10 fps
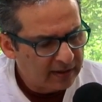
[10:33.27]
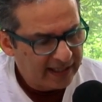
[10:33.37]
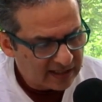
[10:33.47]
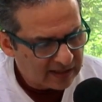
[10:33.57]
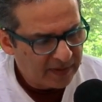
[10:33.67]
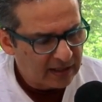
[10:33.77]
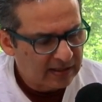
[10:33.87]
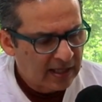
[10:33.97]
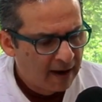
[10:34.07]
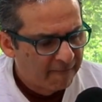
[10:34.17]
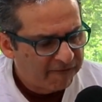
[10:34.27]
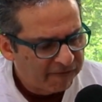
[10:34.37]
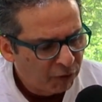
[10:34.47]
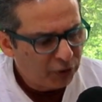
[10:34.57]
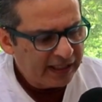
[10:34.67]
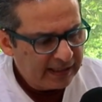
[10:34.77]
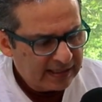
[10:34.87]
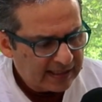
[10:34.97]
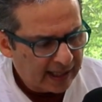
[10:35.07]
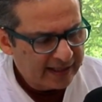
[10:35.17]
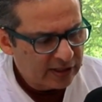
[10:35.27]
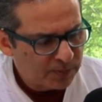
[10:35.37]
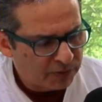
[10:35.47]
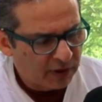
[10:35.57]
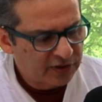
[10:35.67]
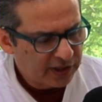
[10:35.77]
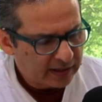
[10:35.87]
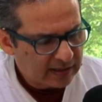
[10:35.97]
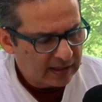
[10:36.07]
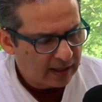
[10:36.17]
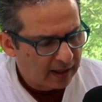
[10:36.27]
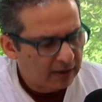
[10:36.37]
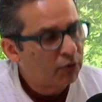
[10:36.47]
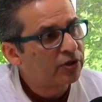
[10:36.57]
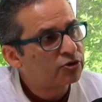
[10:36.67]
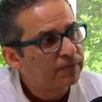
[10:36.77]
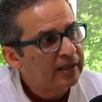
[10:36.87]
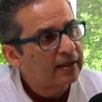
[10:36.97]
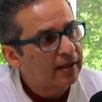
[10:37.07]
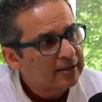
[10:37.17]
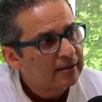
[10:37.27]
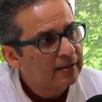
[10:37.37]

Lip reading: the estimate is 40 science projects are going to be cut.